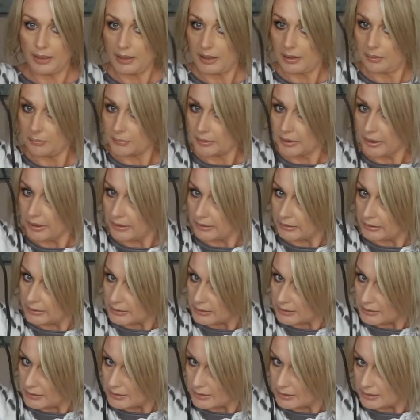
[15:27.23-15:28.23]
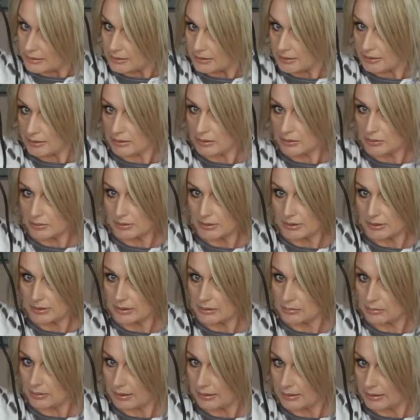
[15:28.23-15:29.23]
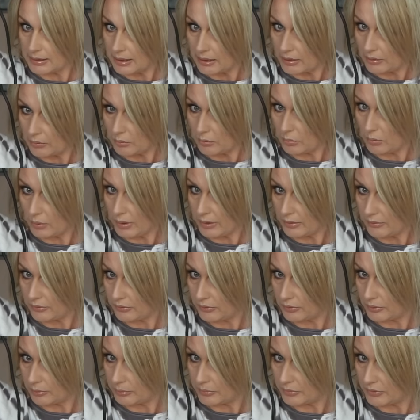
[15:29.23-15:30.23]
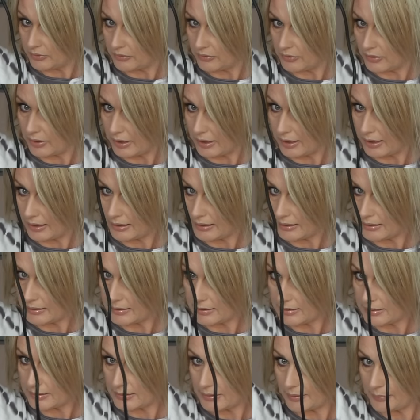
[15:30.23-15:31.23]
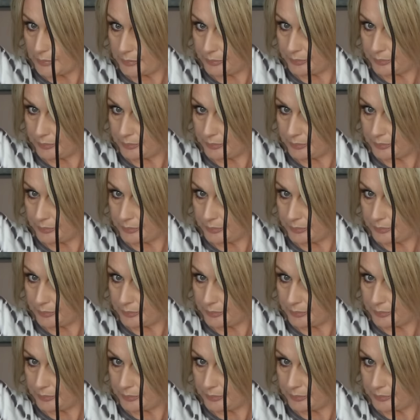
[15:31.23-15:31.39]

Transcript: I'm going to do, do this one away from the face.